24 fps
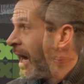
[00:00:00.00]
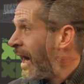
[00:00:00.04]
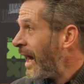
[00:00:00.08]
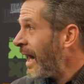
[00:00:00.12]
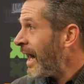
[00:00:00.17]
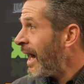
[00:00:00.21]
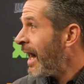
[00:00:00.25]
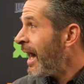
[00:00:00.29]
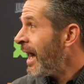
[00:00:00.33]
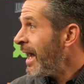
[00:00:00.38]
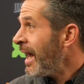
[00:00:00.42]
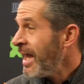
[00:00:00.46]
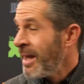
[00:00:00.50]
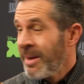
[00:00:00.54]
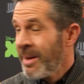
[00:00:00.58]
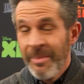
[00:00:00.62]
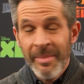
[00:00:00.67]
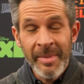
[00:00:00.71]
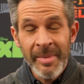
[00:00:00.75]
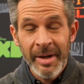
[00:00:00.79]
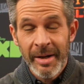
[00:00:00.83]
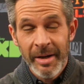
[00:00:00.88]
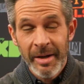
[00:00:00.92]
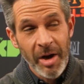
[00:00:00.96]
I
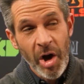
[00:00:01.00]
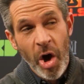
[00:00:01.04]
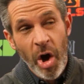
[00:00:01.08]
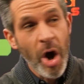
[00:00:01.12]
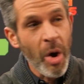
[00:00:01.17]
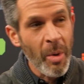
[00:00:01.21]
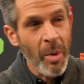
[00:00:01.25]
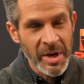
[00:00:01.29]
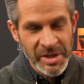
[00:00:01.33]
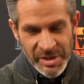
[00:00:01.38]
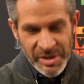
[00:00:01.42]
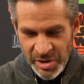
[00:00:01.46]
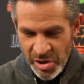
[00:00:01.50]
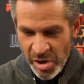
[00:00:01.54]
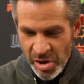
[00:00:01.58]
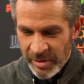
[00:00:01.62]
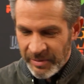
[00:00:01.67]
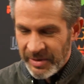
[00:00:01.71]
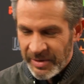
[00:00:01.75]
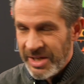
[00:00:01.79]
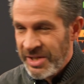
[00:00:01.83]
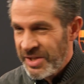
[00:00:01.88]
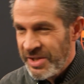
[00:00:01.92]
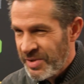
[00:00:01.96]
am always
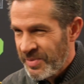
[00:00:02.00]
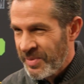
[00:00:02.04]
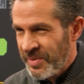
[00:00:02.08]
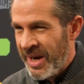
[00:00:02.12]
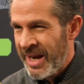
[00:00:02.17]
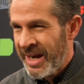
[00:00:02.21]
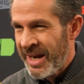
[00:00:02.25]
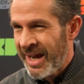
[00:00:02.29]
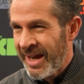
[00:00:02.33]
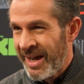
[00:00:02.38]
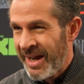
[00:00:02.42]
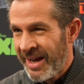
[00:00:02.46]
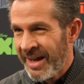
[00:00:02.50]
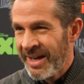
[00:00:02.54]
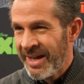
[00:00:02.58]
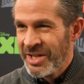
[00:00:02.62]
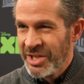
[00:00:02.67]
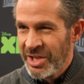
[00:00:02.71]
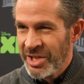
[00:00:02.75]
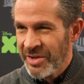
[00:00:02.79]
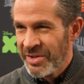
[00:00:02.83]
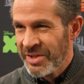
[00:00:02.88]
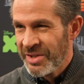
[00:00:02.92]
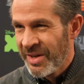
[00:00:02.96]
nervous when I
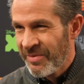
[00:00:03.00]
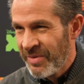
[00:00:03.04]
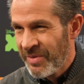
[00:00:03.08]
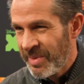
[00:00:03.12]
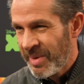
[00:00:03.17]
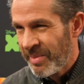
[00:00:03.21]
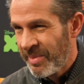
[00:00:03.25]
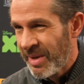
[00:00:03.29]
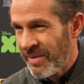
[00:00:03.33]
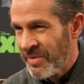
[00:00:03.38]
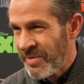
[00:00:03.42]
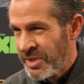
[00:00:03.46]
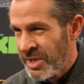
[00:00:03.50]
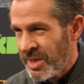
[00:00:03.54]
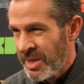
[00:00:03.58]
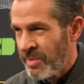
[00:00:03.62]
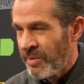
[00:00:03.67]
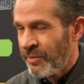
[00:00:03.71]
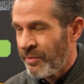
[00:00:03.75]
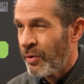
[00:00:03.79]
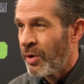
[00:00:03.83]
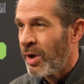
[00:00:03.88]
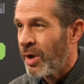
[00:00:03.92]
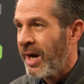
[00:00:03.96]
show stuff that people haven't seen
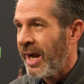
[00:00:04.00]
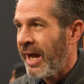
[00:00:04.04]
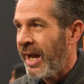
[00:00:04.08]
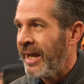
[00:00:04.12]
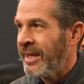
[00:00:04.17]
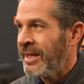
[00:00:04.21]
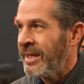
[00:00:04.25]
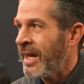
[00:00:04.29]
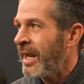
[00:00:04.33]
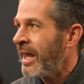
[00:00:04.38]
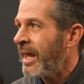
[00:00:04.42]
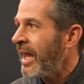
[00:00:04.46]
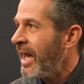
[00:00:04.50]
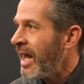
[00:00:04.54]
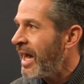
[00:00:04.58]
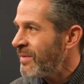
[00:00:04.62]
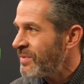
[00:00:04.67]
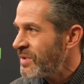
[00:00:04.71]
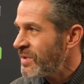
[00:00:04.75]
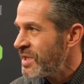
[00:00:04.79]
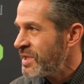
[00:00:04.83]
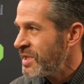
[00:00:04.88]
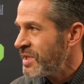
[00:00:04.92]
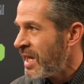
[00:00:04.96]
before, and yet I have
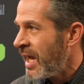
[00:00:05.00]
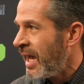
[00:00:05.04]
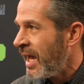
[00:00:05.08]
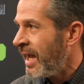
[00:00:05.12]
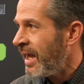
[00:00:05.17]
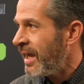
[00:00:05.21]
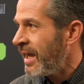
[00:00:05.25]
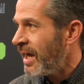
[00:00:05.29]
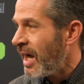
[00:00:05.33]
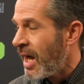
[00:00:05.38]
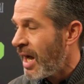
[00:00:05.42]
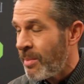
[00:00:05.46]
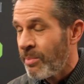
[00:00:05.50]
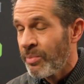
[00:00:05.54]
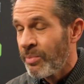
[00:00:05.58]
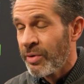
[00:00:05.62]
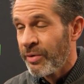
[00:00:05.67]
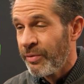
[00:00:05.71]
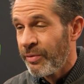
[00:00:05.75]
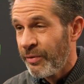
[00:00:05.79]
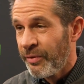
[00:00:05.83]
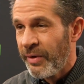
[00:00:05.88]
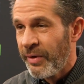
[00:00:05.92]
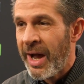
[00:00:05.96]
to say I'm
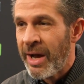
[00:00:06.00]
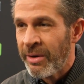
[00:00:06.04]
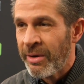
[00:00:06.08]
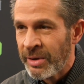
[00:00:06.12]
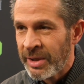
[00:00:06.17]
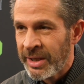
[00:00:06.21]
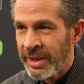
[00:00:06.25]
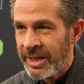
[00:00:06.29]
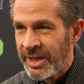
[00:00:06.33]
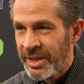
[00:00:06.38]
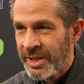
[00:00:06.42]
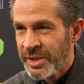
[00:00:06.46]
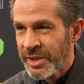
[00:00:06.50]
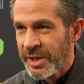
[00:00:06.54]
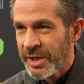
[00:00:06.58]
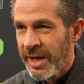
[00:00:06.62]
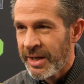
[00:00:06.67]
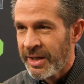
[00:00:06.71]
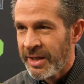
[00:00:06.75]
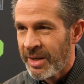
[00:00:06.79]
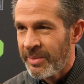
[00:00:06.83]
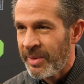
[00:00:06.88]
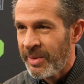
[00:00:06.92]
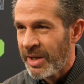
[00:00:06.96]
profoundly
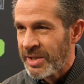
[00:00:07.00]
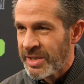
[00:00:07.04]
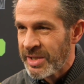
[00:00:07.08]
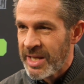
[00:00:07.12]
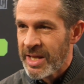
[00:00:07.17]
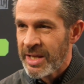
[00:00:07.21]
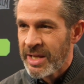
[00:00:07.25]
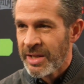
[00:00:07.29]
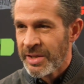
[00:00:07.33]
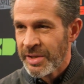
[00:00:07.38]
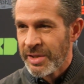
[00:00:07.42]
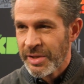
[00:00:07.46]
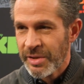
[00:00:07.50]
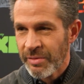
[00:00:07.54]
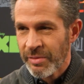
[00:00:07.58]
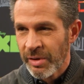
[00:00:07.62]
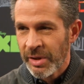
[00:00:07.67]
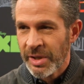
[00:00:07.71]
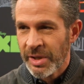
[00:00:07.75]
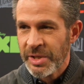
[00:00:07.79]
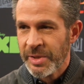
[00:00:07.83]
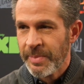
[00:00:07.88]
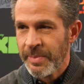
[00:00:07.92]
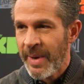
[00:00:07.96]
excited because I think this is a
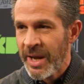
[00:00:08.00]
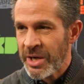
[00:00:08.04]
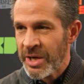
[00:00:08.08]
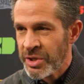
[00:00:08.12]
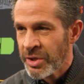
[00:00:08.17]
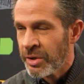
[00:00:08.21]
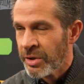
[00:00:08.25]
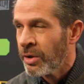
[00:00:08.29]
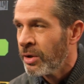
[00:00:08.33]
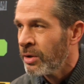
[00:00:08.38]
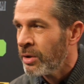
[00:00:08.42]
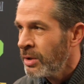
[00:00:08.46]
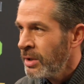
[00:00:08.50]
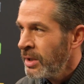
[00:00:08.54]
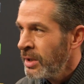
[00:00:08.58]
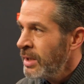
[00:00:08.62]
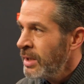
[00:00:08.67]
really special